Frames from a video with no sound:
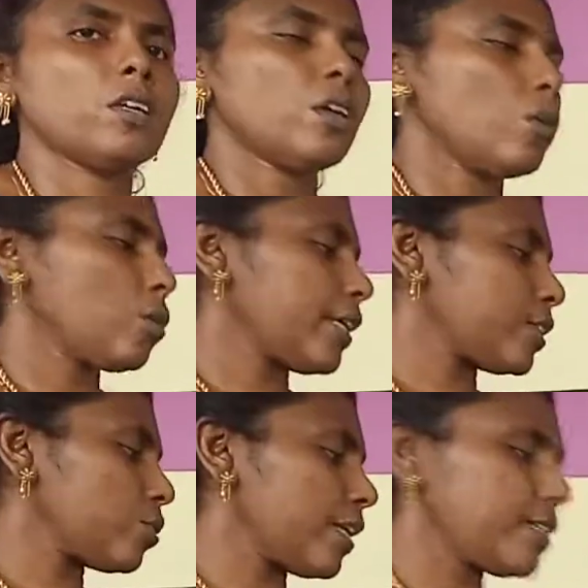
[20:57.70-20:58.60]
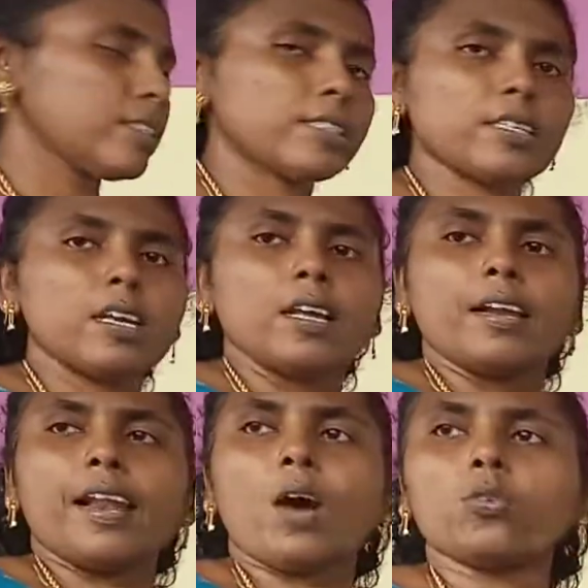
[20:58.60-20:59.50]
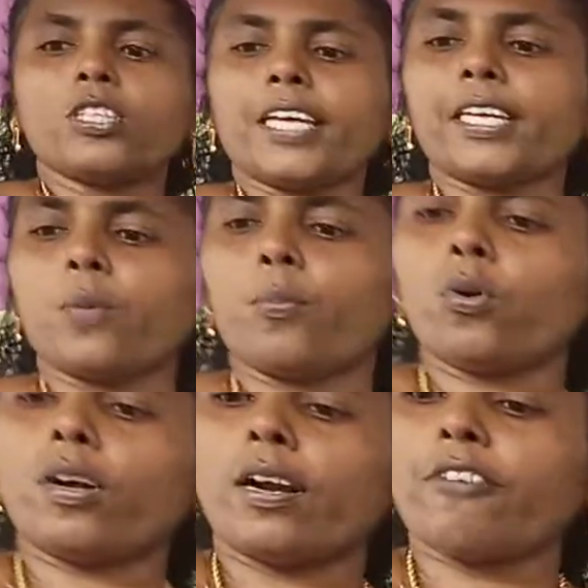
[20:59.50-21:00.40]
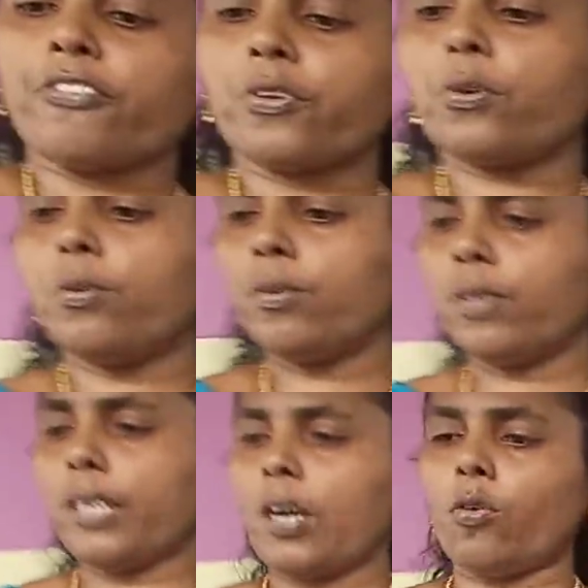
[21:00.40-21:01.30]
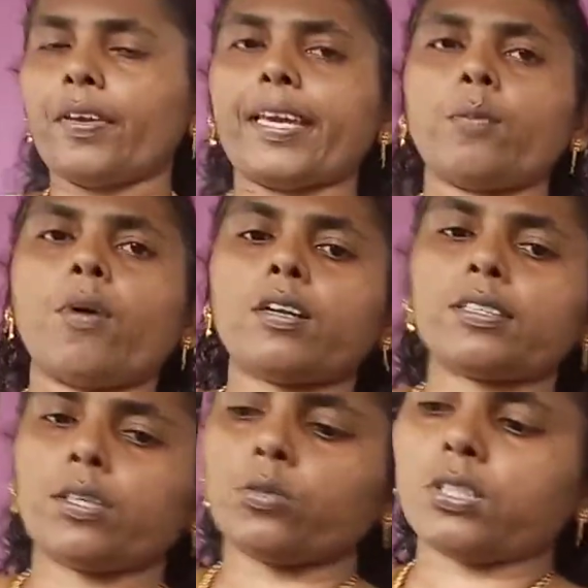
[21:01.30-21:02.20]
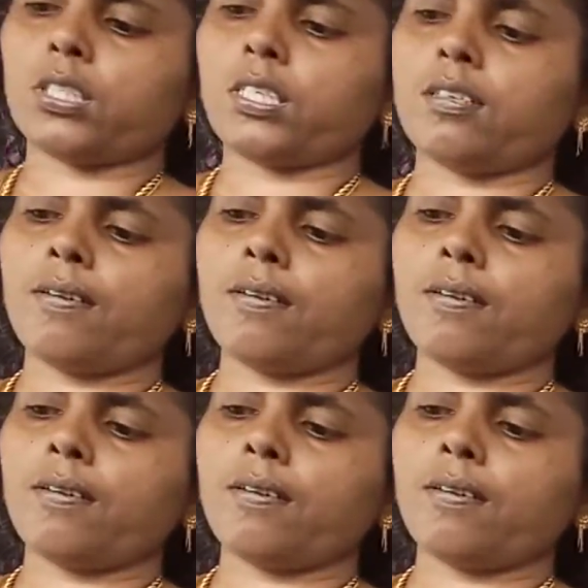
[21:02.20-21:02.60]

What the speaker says: Okay students, now take a book all of you. Now we can mark the question.